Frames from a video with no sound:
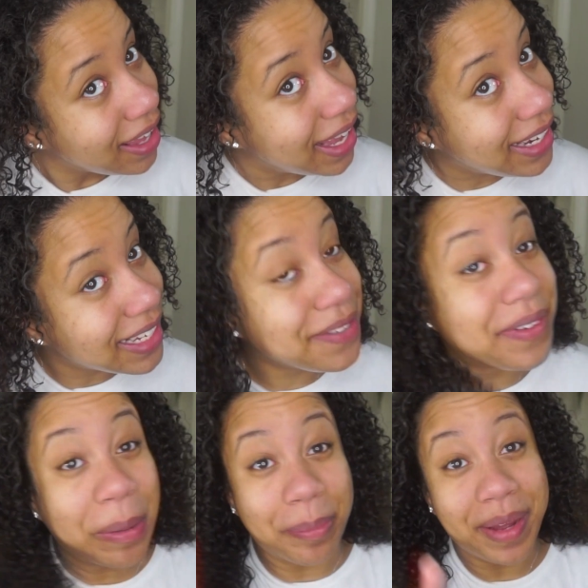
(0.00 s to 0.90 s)
It doesn't
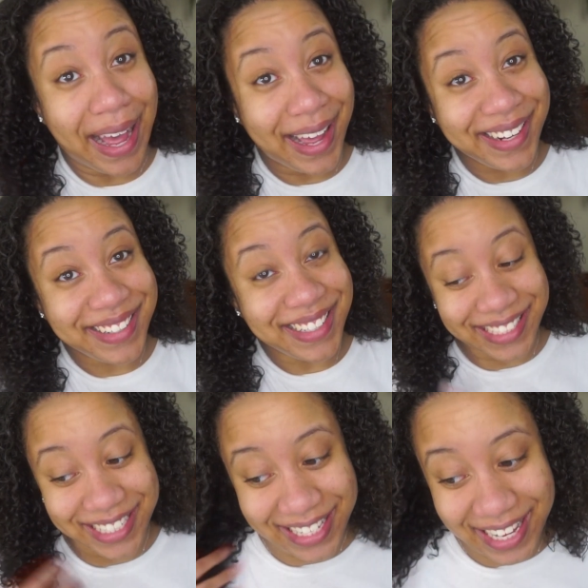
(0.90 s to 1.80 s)
feel bad, I
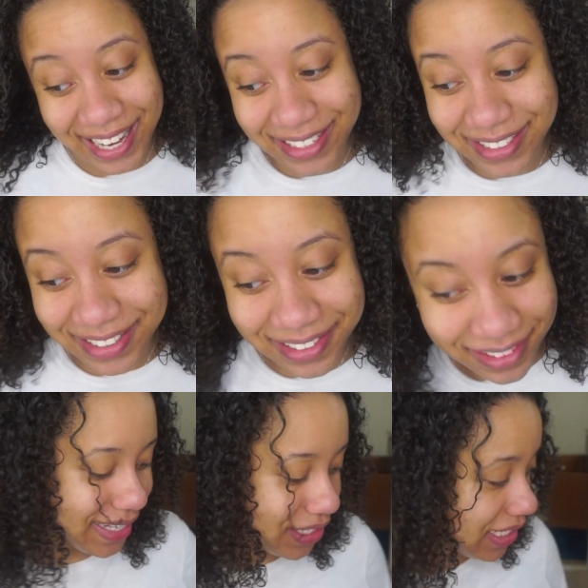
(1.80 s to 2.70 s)
tell you that.
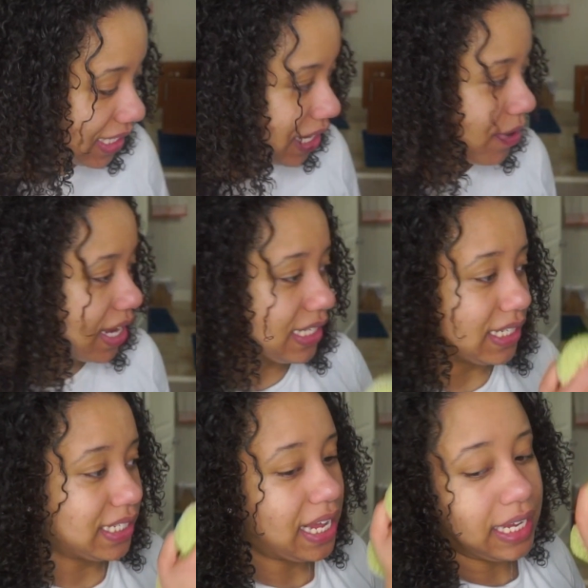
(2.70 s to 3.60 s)
Okay, so let's get right into
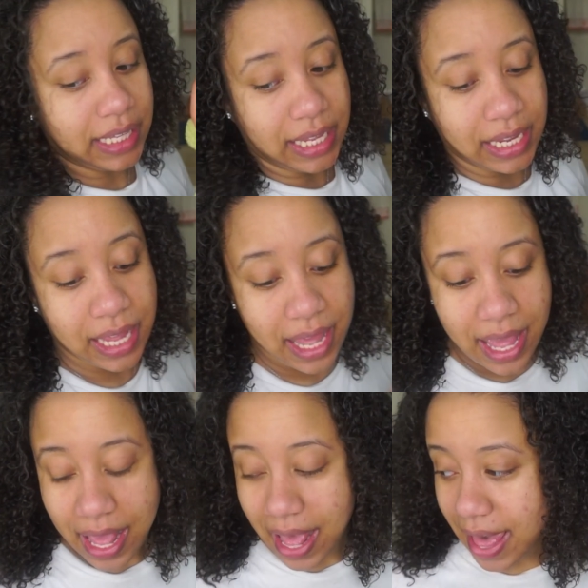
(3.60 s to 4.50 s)
detangling,
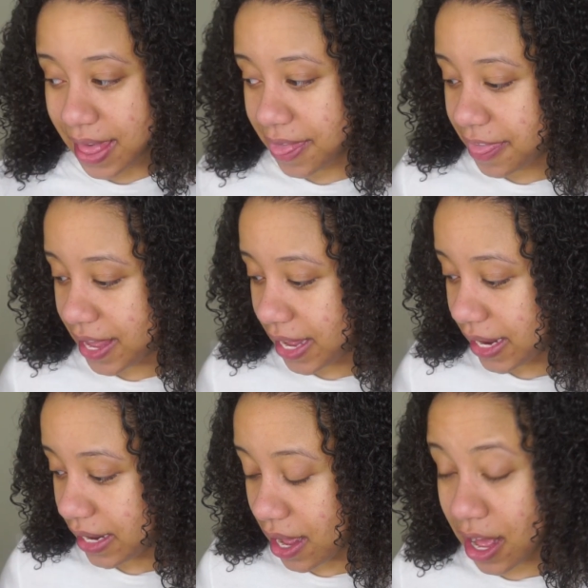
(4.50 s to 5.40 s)
and
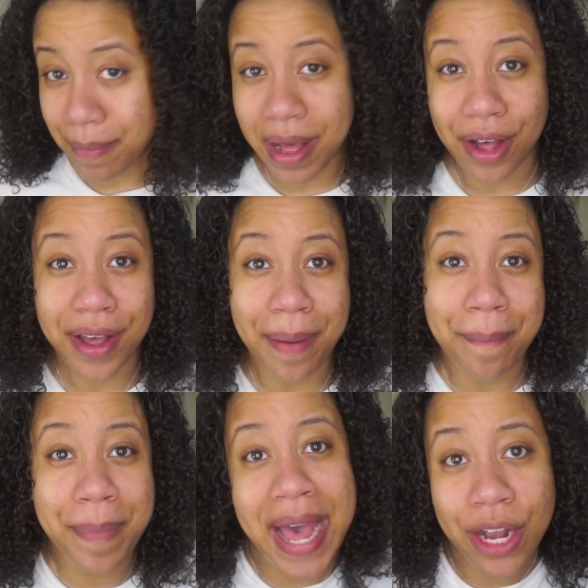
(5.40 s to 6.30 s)
then I'll come
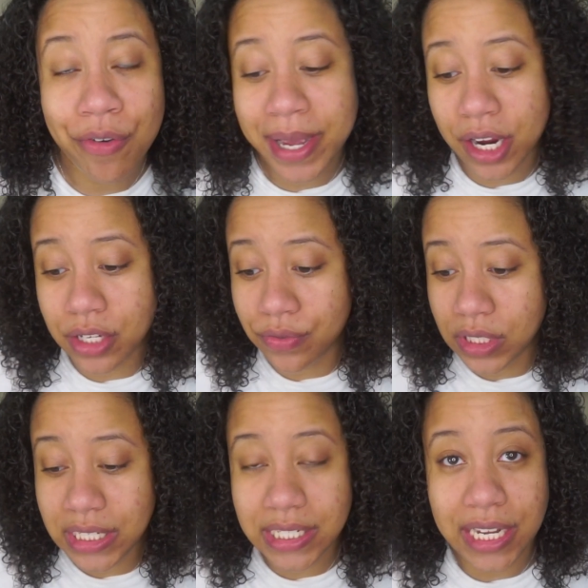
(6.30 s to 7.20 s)
back when my hair is
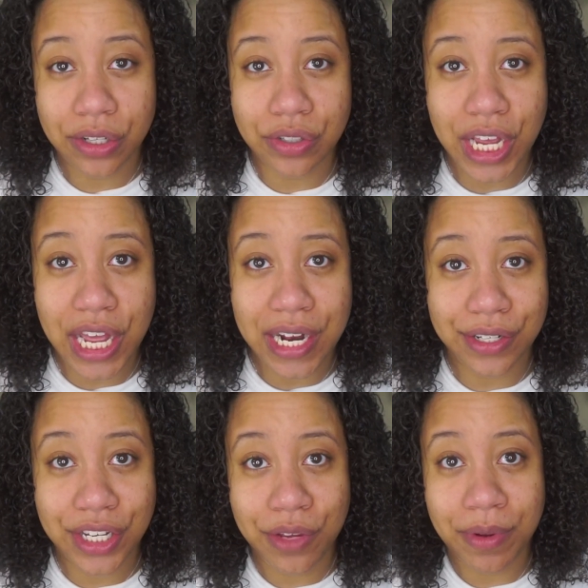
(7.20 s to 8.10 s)
fully detangled, and I'll
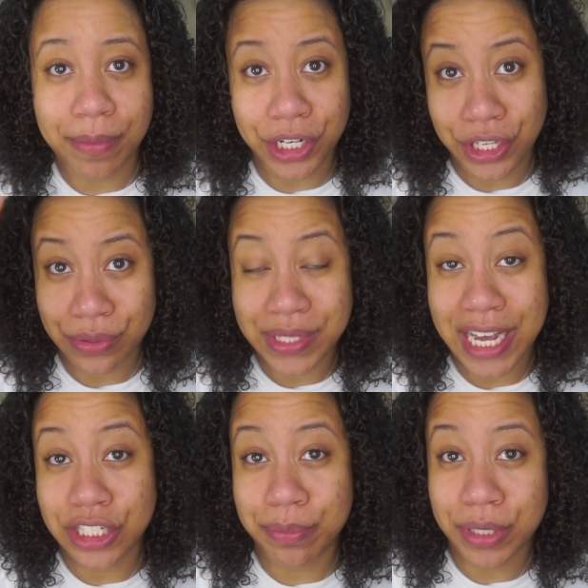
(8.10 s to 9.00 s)
tell you what I'm gonna use to
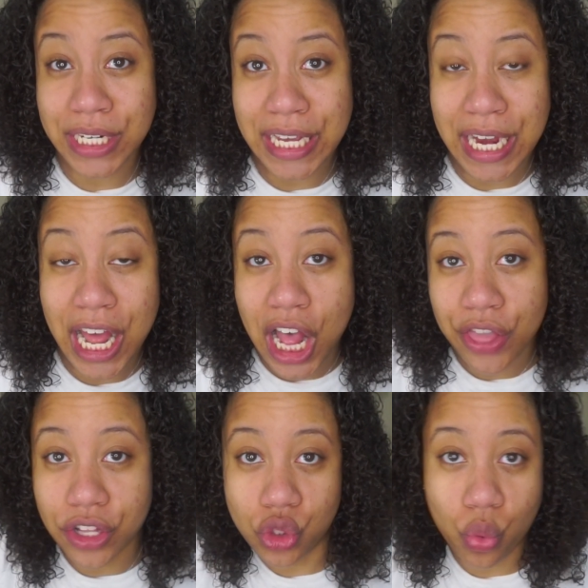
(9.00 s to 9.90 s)
actually put in
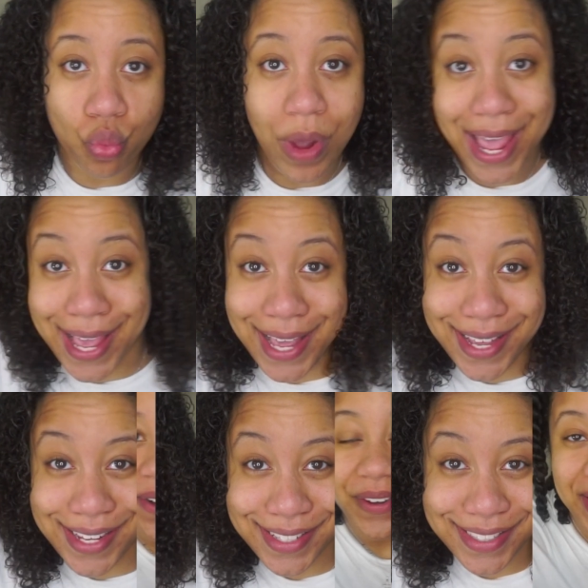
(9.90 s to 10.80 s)
the TWAID.